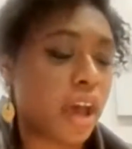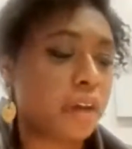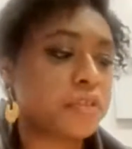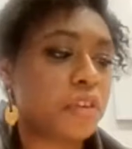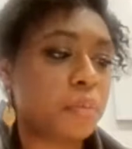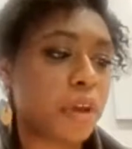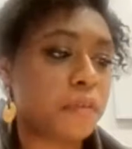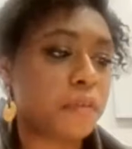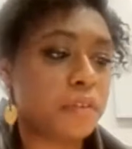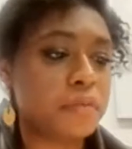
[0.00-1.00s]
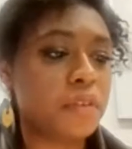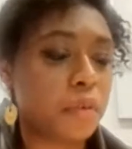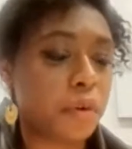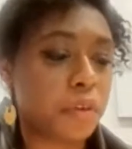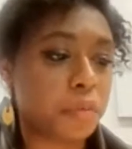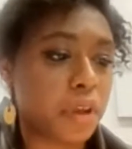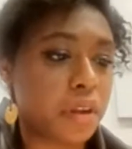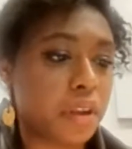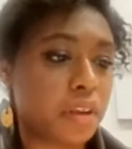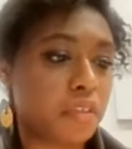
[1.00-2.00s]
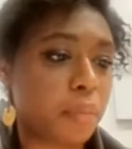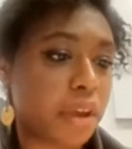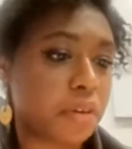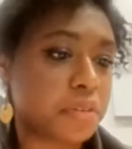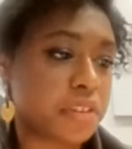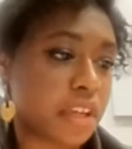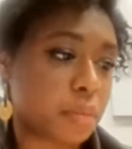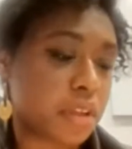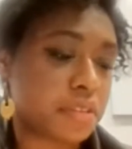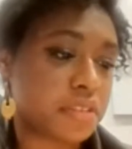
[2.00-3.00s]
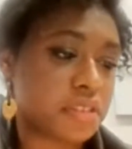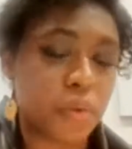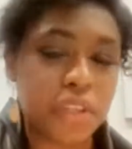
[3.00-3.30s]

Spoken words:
After My 54th Reading of Michael Dickman's